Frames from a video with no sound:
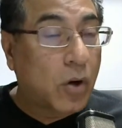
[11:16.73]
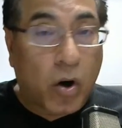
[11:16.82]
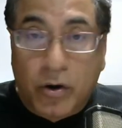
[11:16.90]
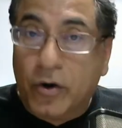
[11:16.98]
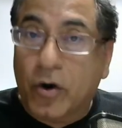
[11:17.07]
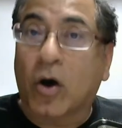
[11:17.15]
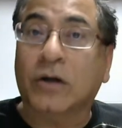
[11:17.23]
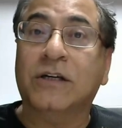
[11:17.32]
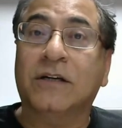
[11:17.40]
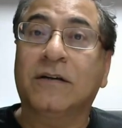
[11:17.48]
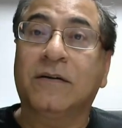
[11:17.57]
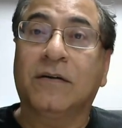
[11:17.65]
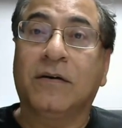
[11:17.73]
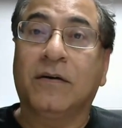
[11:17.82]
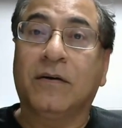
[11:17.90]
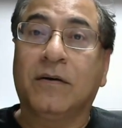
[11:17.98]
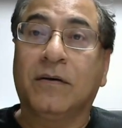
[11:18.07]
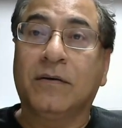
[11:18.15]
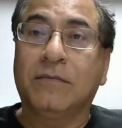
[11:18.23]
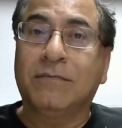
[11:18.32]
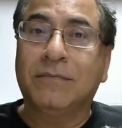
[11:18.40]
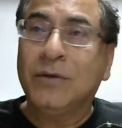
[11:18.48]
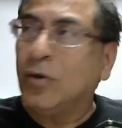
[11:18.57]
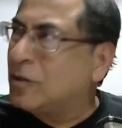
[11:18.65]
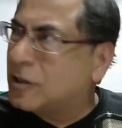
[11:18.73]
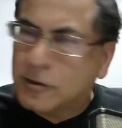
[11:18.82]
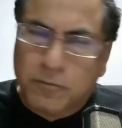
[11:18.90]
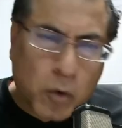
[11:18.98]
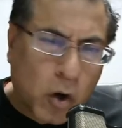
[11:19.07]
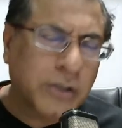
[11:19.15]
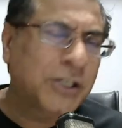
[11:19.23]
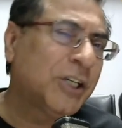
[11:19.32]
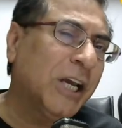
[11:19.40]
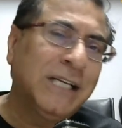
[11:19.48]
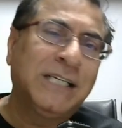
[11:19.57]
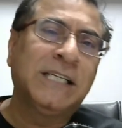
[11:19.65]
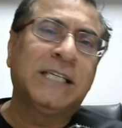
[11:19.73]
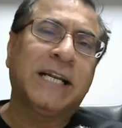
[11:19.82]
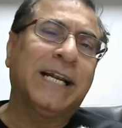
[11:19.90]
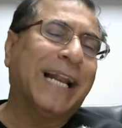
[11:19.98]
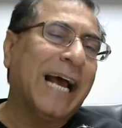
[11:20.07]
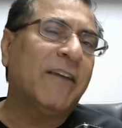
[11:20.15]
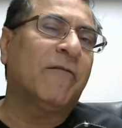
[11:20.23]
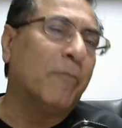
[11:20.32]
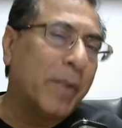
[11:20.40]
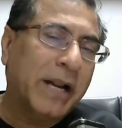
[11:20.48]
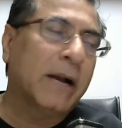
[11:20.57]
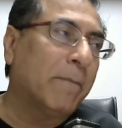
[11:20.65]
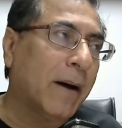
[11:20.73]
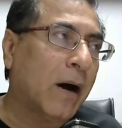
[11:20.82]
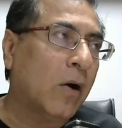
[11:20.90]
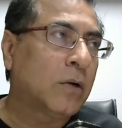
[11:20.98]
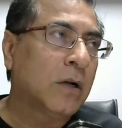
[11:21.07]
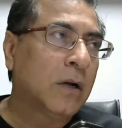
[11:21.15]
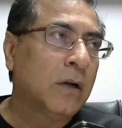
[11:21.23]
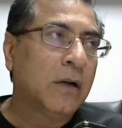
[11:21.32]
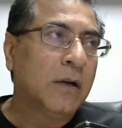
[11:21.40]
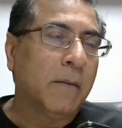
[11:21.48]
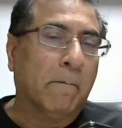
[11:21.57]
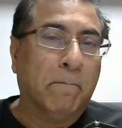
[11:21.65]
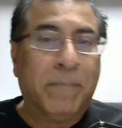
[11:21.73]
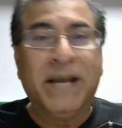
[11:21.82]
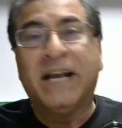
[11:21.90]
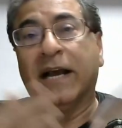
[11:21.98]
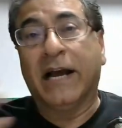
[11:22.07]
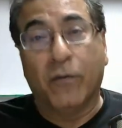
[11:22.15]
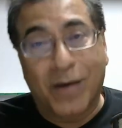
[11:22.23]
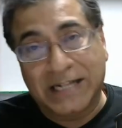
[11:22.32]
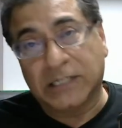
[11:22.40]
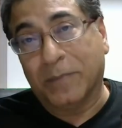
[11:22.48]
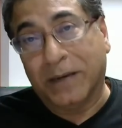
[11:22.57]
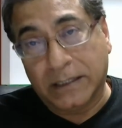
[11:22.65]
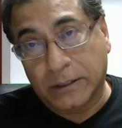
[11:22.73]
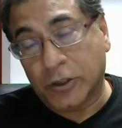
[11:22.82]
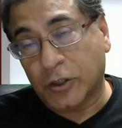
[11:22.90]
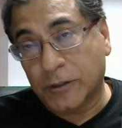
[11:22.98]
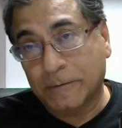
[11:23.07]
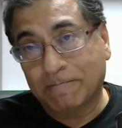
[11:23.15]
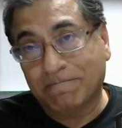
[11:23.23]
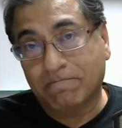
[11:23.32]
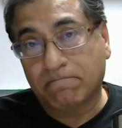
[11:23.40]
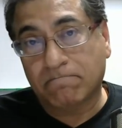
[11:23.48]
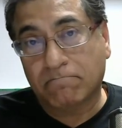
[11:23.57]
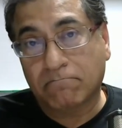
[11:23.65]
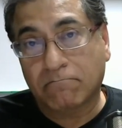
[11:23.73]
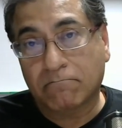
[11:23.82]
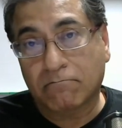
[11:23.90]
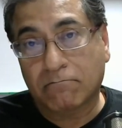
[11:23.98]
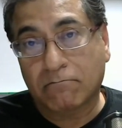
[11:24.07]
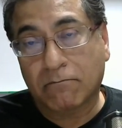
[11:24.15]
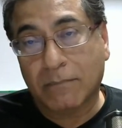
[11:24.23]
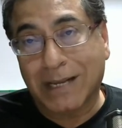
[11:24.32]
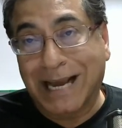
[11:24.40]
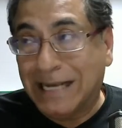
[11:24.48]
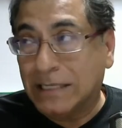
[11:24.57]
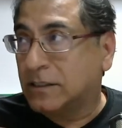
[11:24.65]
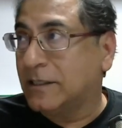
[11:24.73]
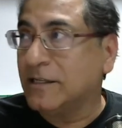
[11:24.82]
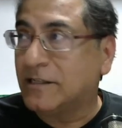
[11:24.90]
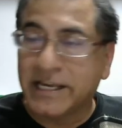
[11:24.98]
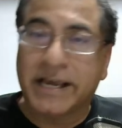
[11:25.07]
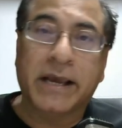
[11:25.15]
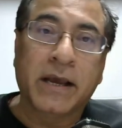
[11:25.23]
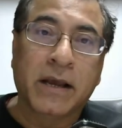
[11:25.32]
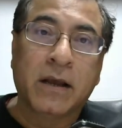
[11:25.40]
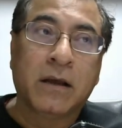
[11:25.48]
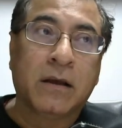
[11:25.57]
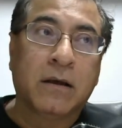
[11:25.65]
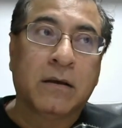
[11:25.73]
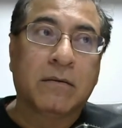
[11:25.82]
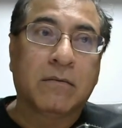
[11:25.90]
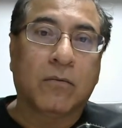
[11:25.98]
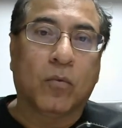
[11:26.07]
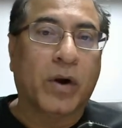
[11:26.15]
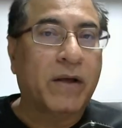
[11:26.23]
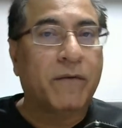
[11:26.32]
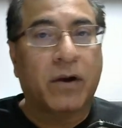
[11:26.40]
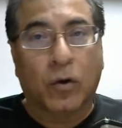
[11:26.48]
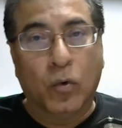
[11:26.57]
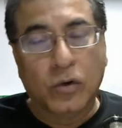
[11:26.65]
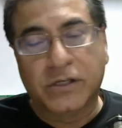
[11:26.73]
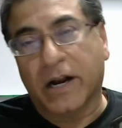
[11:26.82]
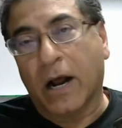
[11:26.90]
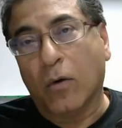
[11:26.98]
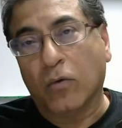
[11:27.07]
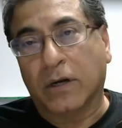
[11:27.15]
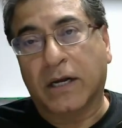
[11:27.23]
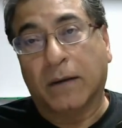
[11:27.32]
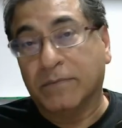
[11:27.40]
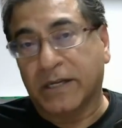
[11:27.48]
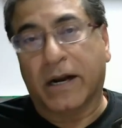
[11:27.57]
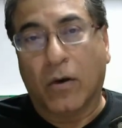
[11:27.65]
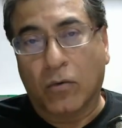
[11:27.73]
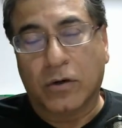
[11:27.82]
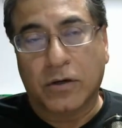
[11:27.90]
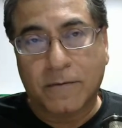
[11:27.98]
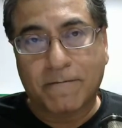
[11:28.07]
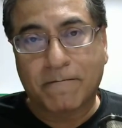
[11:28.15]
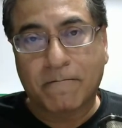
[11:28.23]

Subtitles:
not, you know, small changes in life bring about big advancements. As they say, whatever goes around comes around.